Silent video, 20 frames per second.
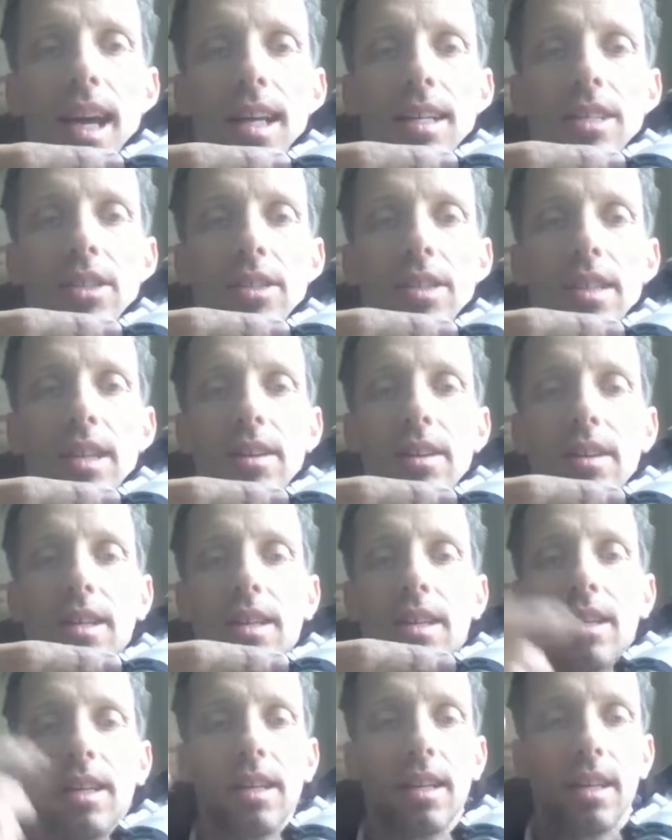catches there,
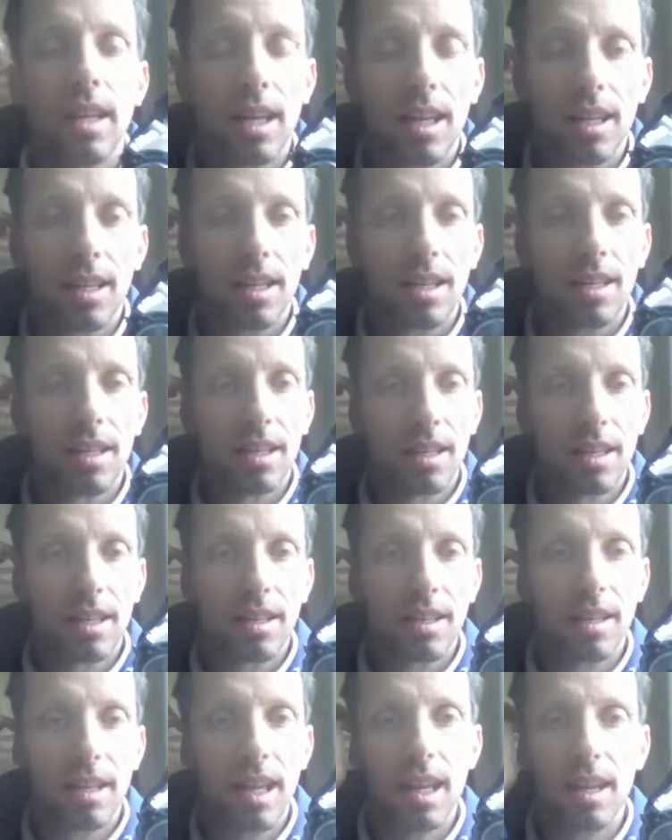and
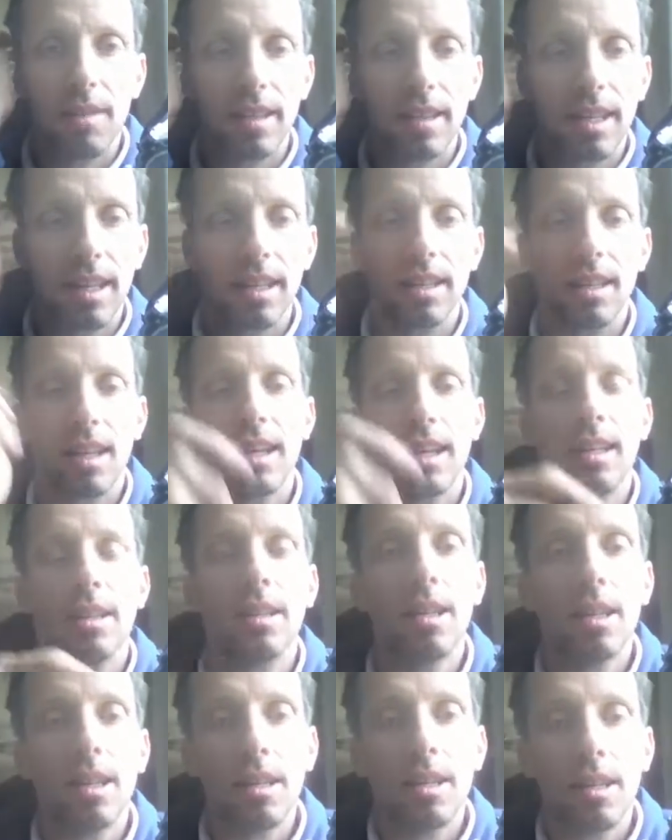you get everything in line.
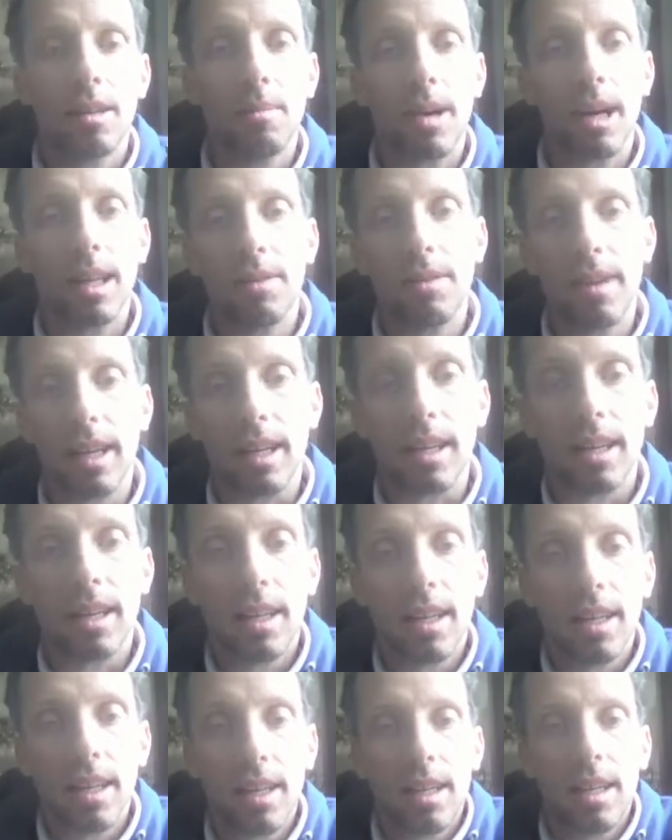By the way,
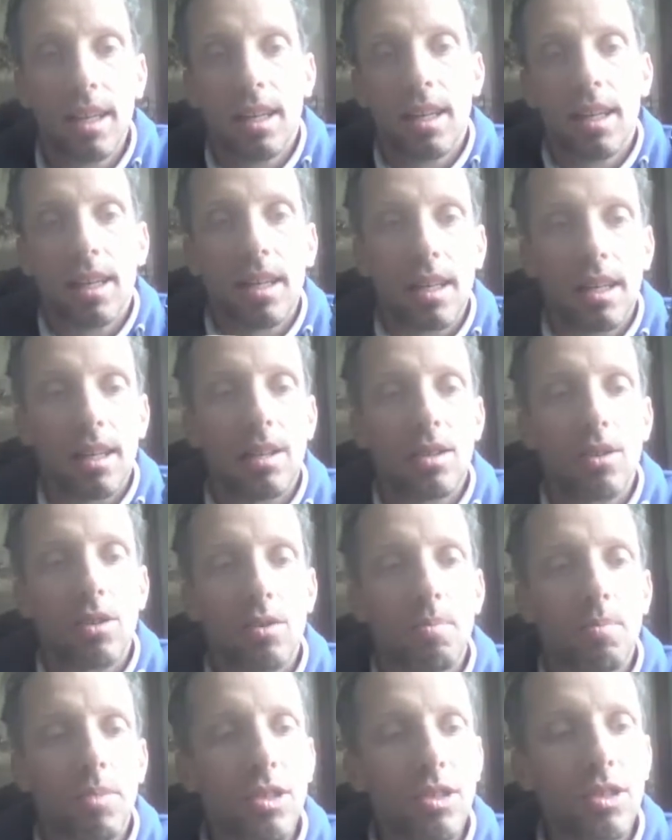
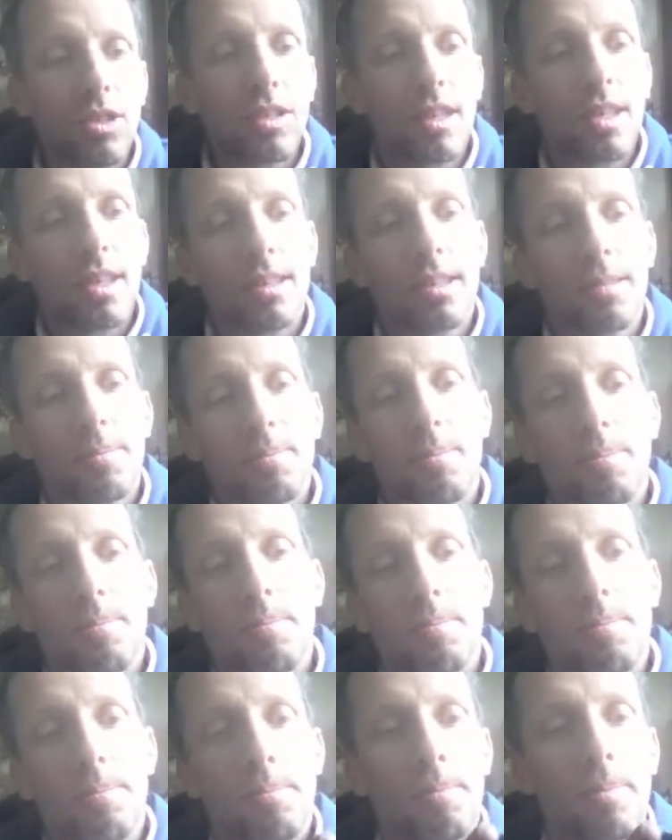to push this
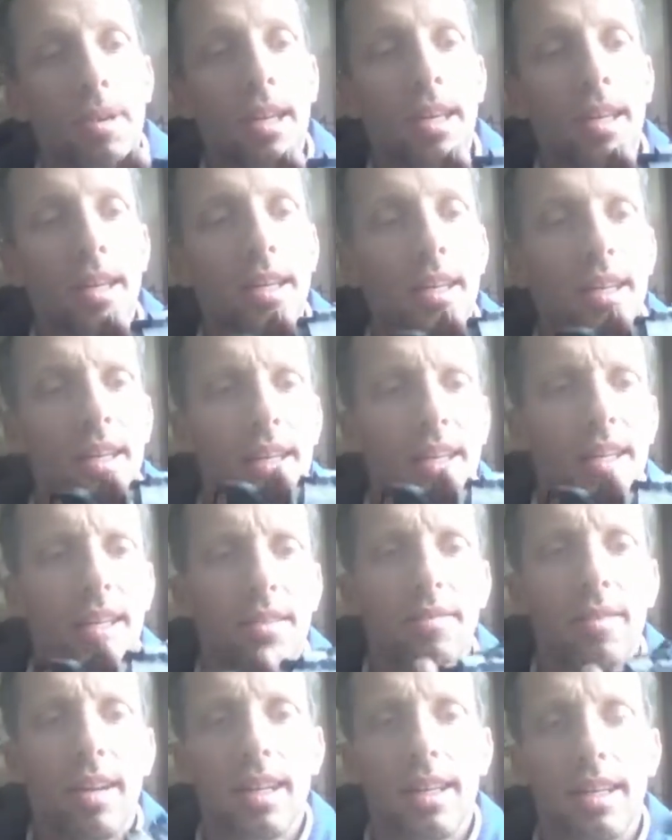pin
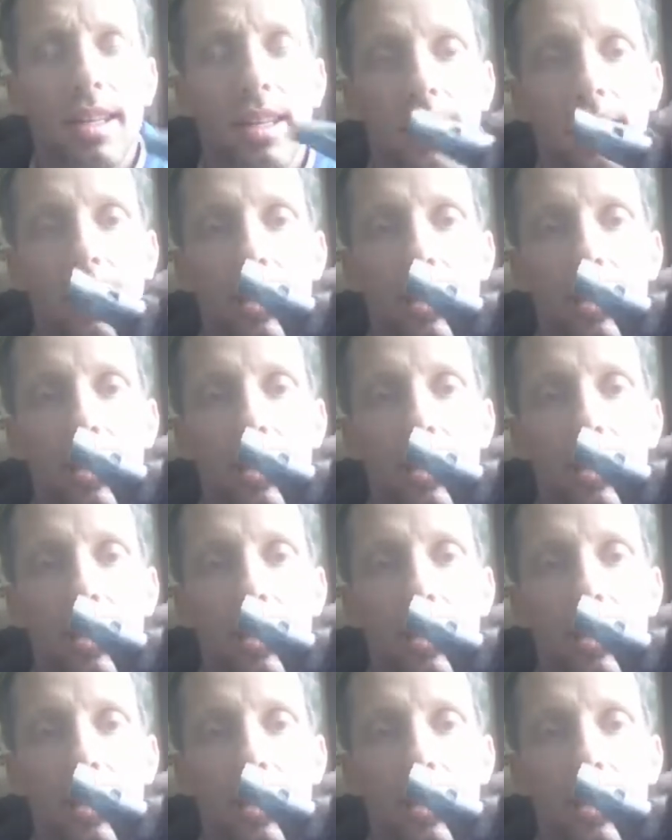in right